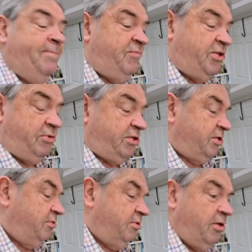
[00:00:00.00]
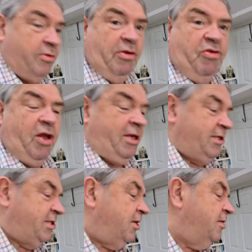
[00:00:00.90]
due to other
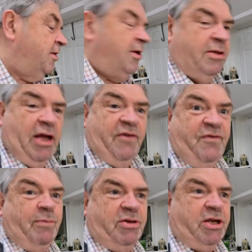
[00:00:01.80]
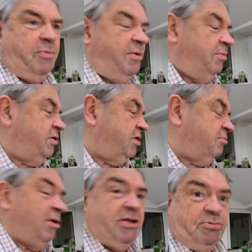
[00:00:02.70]
things like family commitments as
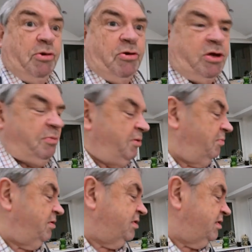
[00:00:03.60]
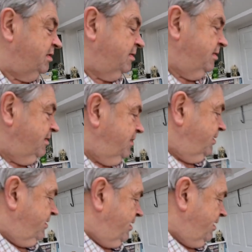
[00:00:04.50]
well as work commitments.
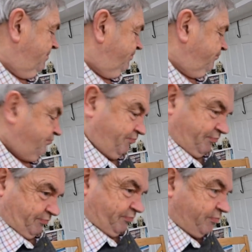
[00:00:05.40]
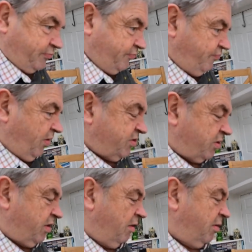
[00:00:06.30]
So
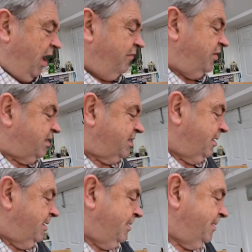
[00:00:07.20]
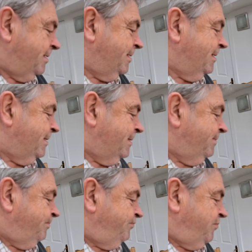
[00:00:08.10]
there we have it.
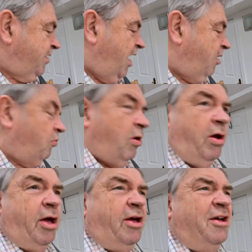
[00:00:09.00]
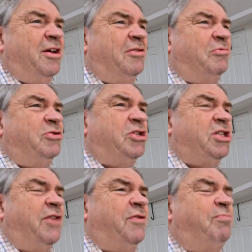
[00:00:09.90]
Now we'll
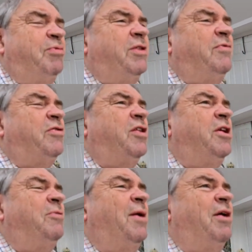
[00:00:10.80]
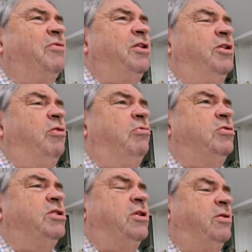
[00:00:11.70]
just give a bit of a thing about used